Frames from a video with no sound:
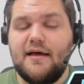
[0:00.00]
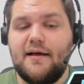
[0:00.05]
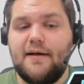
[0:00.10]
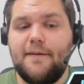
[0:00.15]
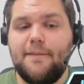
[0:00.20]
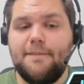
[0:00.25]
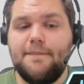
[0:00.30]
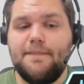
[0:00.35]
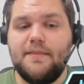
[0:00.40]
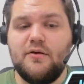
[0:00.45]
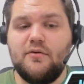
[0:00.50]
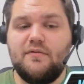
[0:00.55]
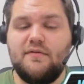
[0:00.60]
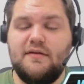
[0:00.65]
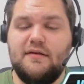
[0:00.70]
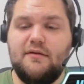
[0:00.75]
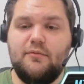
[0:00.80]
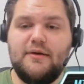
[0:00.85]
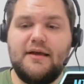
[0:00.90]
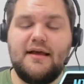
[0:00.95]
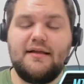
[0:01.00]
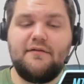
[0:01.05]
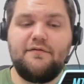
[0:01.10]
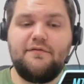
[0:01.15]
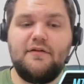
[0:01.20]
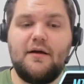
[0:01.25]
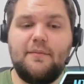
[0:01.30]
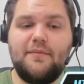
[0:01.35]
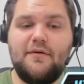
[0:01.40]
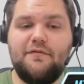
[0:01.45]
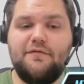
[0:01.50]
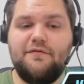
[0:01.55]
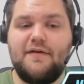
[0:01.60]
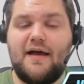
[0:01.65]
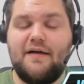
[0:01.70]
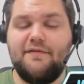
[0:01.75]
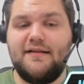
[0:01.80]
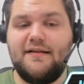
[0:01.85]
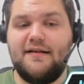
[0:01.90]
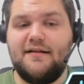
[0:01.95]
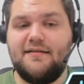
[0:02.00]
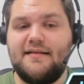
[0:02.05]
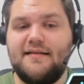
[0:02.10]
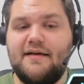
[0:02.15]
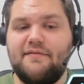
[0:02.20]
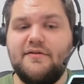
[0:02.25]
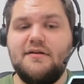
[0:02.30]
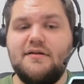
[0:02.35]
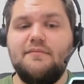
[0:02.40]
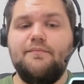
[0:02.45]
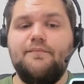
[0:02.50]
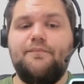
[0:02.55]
You see, we got a flop of 5 6 7.